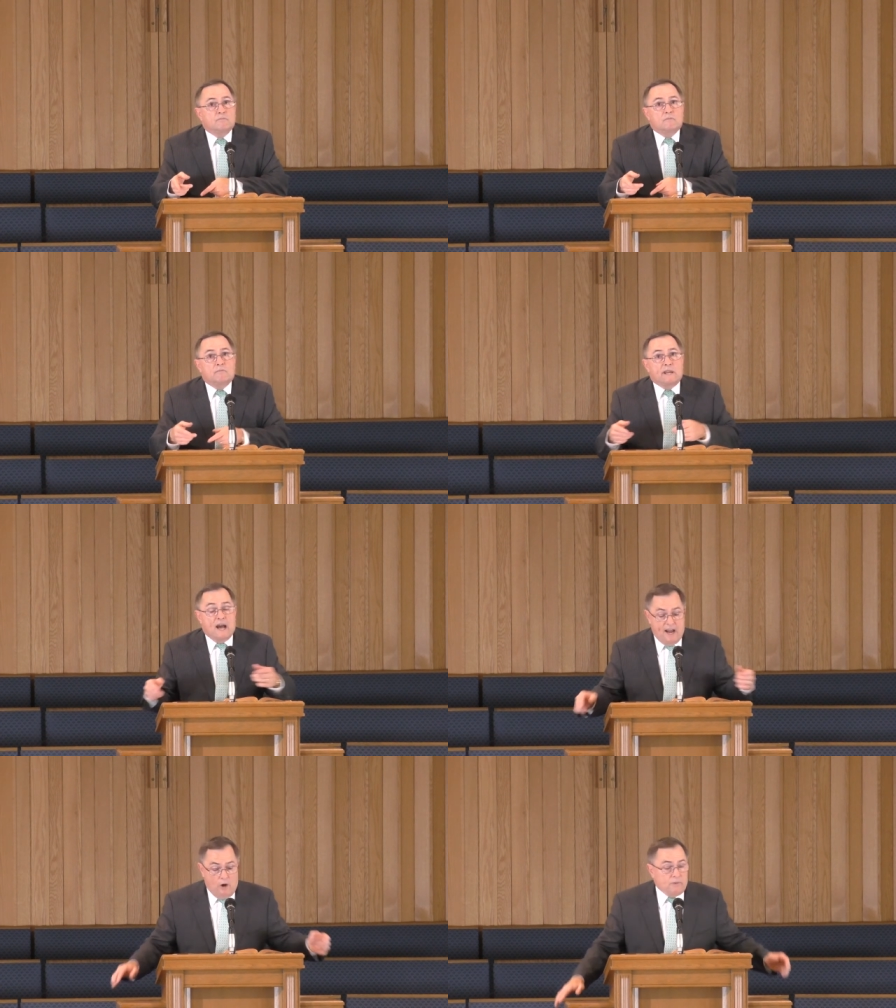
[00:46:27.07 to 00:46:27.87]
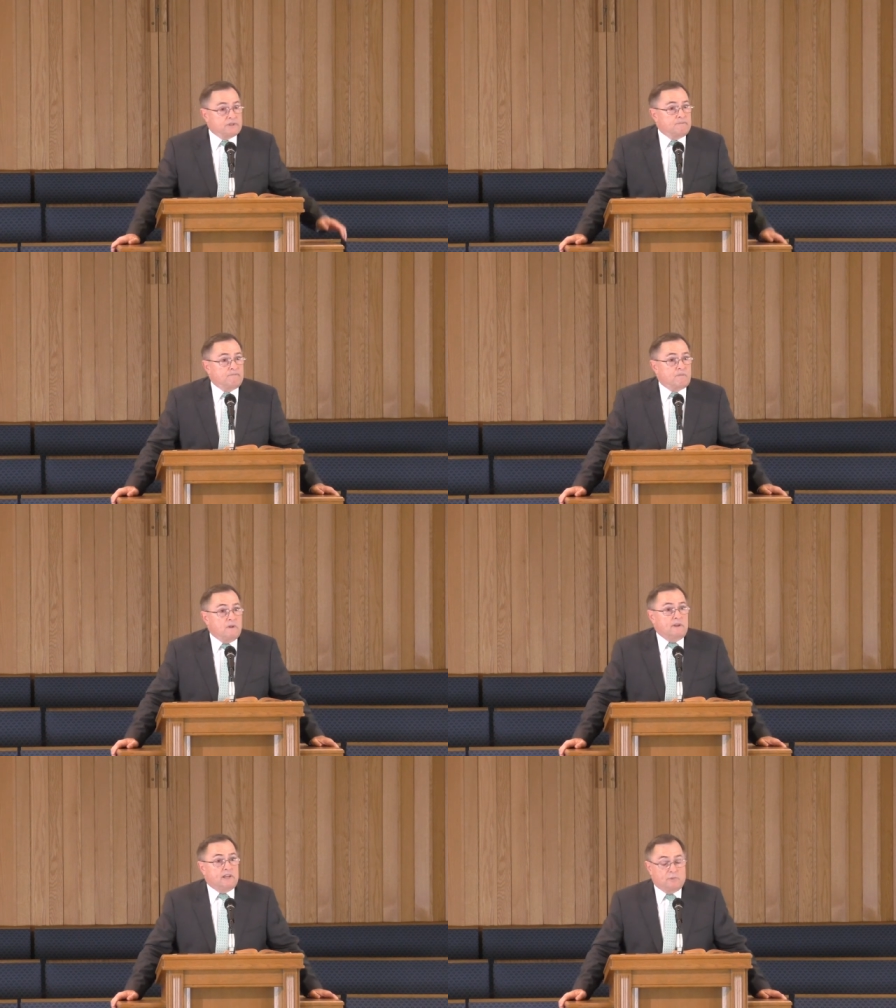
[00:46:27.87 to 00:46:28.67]
May God help us
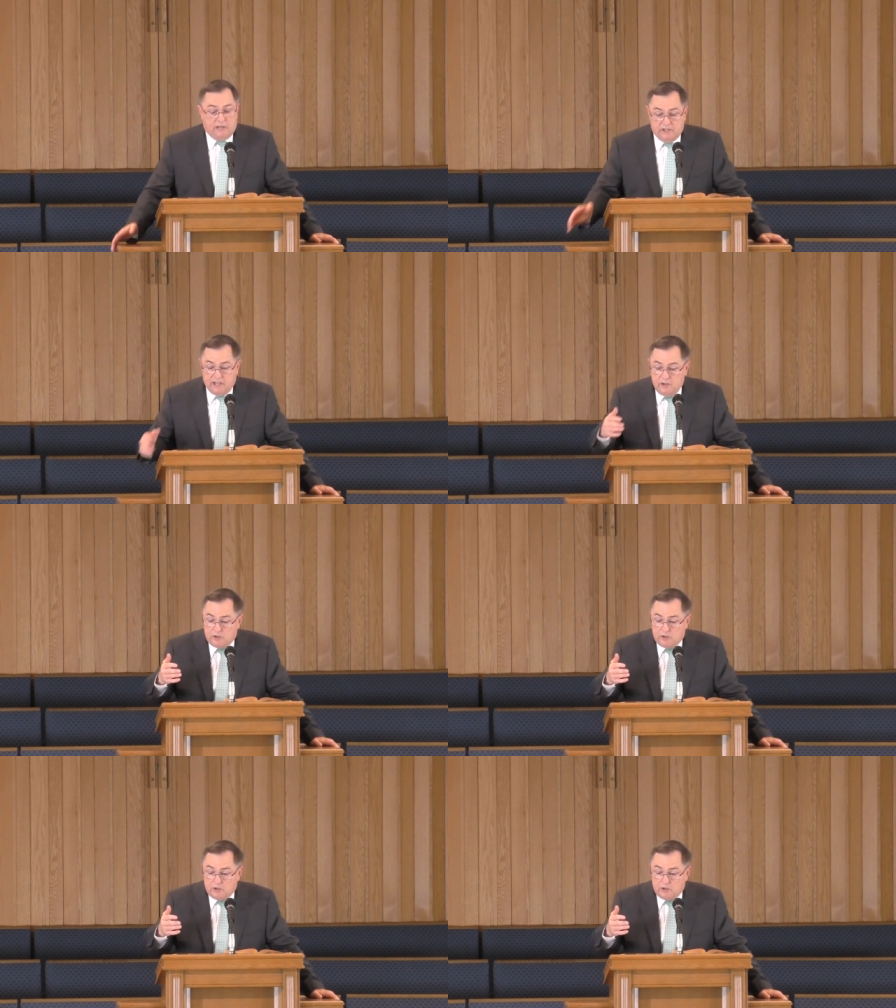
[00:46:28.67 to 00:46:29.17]
as we continue